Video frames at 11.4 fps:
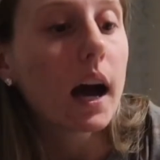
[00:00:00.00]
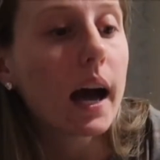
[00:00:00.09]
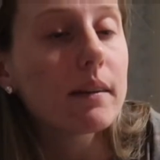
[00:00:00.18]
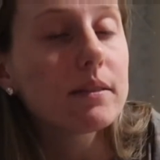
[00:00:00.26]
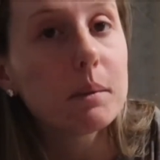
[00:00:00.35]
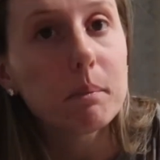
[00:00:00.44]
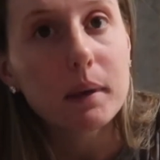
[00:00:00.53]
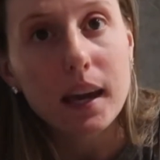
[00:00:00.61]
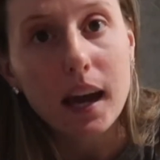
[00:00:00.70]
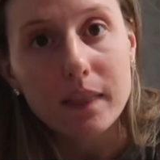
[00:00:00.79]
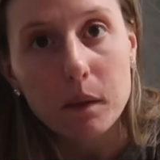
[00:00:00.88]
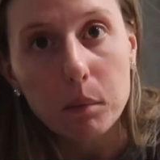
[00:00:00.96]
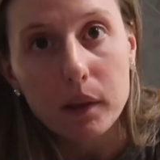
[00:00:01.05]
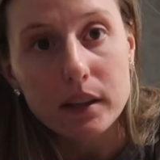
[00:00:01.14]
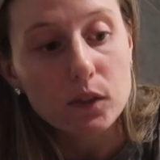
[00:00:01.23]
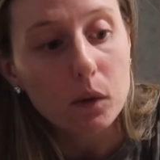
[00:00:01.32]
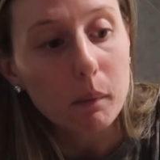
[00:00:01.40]
I have to be at the
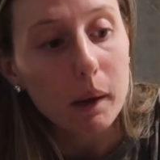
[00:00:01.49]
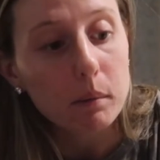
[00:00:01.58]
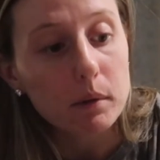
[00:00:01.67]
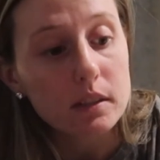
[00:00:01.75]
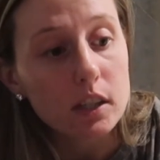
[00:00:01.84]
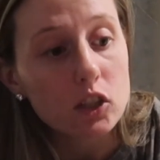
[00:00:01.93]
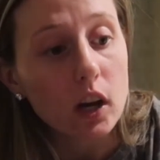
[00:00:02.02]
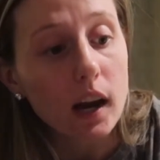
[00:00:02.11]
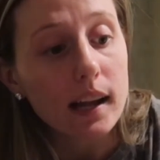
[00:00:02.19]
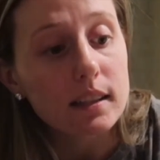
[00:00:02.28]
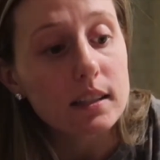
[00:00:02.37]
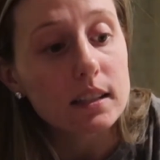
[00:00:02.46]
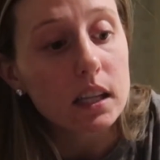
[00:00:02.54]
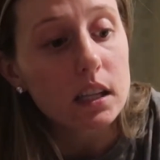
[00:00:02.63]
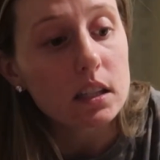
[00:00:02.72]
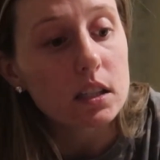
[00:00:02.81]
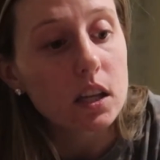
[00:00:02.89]
place for my procedure at
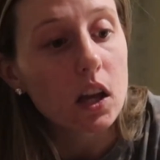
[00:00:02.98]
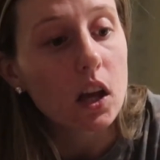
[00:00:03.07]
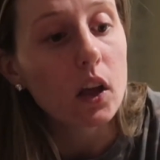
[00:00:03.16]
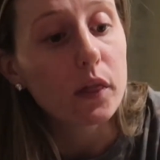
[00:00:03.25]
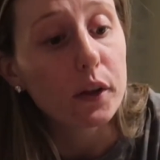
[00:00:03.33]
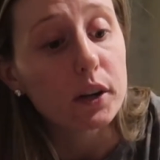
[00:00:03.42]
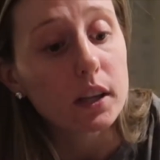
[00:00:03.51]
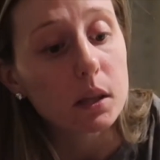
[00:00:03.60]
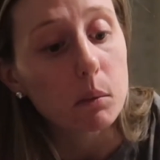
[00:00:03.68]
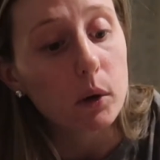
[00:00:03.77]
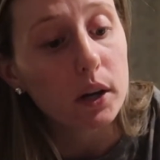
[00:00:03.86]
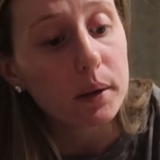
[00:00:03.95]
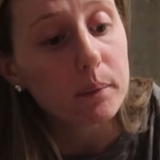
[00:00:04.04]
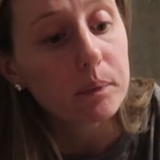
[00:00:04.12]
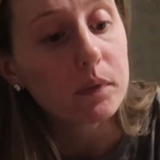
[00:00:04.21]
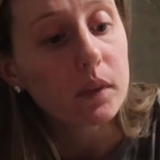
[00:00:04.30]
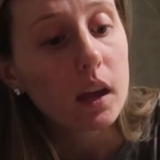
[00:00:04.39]
6.30 in the
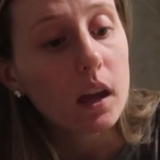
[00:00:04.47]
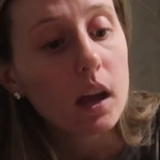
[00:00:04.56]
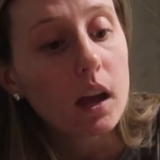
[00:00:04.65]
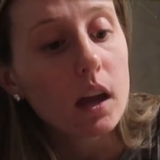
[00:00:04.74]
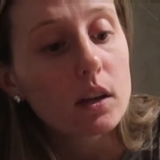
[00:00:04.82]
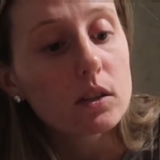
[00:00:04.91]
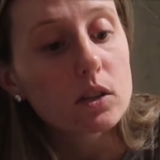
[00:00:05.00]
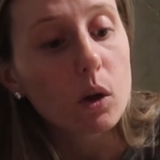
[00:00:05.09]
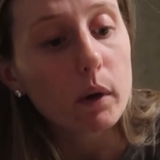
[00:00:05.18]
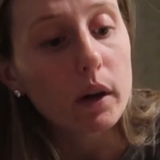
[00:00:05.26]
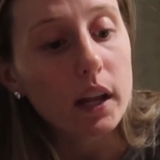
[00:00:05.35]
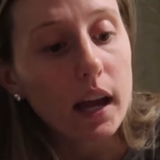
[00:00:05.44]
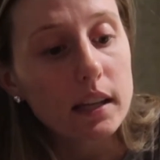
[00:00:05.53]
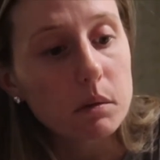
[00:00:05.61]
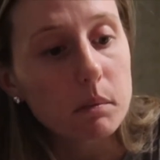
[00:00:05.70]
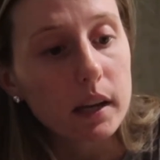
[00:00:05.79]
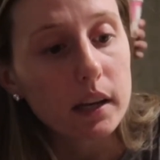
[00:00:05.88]
morning so we're gonna
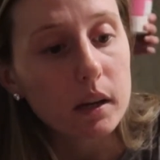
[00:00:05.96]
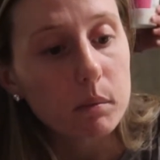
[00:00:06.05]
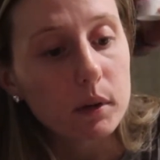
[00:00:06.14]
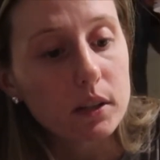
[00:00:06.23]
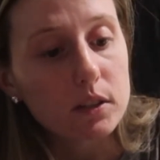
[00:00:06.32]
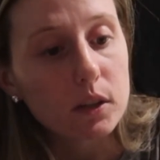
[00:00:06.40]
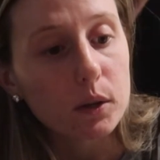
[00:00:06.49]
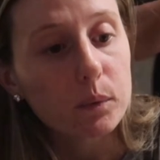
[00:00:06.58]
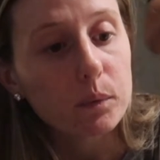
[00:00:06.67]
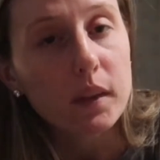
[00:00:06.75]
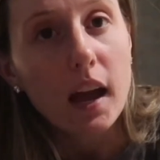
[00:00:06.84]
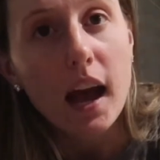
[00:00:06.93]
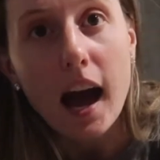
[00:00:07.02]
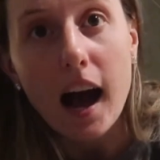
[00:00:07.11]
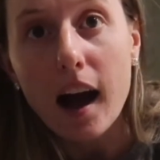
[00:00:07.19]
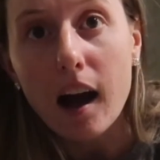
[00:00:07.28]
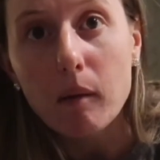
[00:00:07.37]
head to bed here pretty soon.
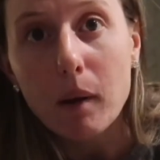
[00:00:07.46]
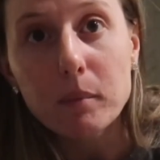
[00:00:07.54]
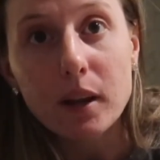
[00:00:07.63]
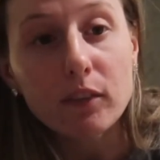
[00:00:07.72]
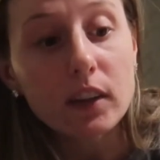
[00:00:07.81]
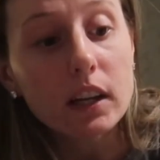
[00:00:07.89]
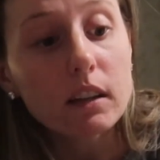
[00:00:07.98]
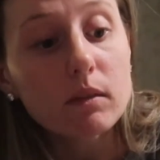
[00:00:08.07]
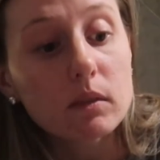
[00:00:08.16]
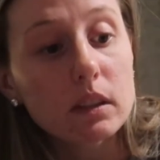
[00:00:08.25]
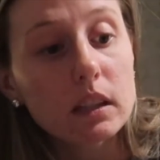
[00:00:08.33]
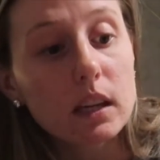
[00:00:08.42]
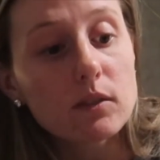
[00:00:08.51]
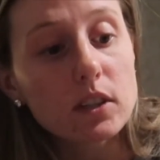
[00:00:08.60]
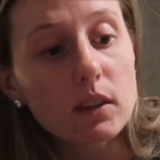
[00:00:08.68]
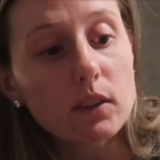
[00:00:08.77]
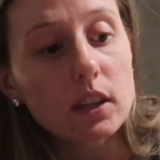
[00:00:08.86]
Um, I'm definitely gonna
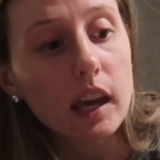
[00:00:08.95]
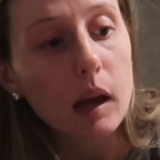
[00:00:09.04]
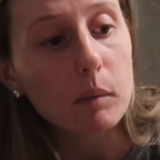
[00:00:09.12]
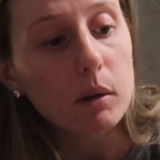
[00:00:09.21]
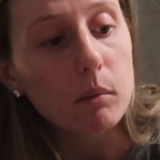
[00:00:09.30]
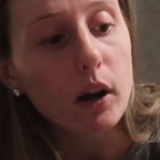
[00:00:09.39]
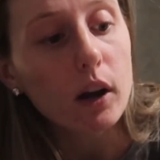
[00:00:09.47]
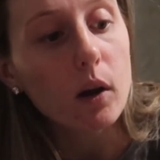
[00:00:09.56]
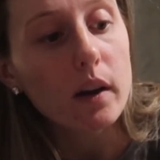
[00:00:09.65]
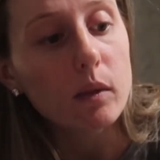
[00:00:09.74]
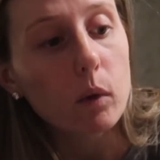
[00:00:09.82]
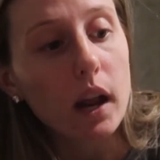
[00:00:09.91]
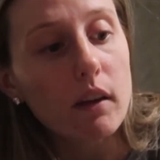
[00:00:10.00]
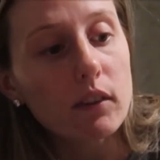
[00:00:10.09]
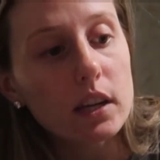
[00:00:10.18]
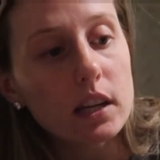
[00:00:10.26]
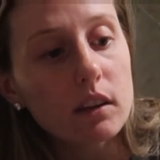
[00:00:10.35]
give David the camera tomorrow and
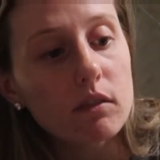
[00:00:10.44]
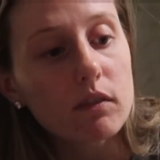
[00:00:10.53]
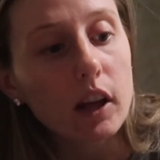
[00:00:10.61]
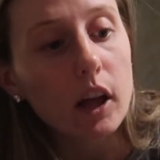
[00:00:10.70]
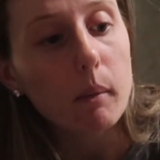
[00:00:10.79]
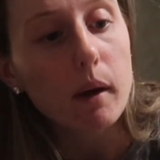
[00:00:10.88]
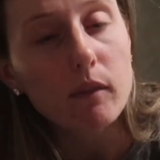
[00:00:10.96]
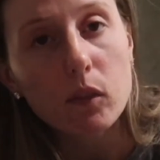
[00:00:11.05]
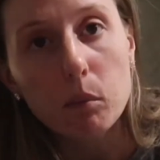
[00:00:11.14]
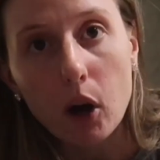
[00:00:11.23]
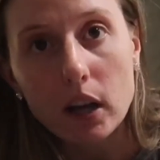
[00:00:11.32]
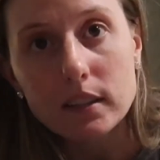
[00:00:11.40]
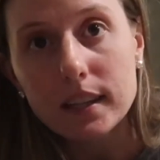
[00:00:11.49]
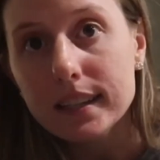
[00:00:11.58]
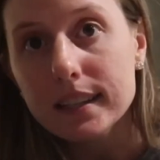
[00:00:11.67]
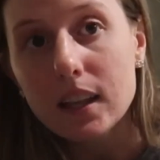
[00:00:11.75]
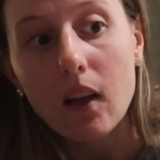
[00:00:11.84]
whatever he can film of the
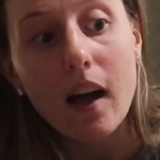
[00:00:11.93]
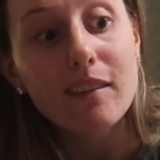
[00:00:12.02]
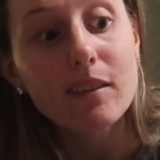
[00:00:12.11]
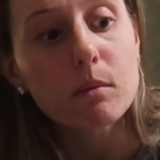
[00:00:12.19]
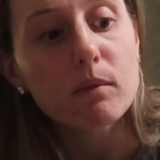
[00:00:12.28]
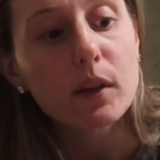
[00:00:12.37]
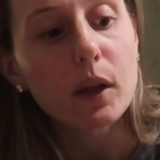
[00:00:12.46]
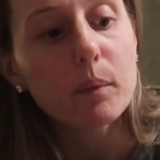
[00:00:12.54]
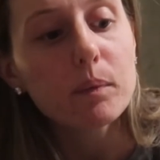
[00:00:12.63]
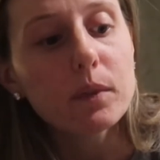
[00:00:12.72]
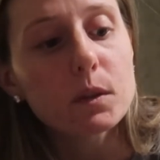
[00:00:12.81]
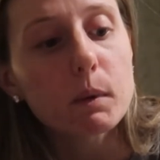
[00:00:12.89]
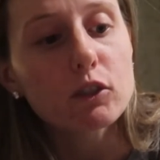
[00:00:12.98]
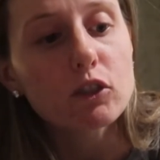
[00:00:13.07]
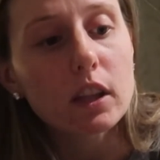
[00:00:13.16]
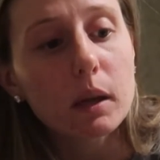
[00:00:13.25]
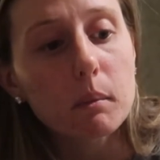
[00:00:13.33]
process, I'll have him film,
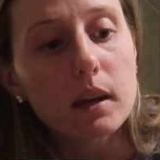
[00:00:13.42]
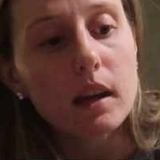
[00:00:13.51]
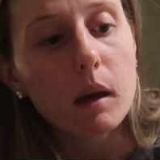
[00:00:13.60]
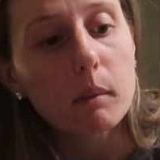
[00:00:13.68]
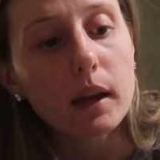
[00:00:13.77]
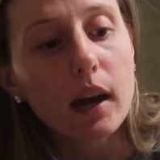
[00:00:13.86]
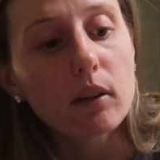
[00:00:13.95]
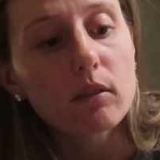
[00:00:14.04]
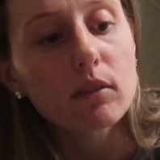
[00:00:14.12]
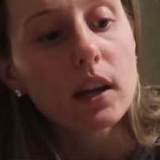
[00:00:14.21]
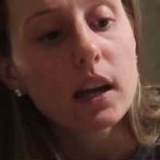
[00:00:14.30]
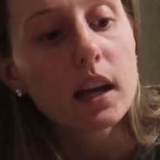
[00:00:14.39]
especially like me coming out of,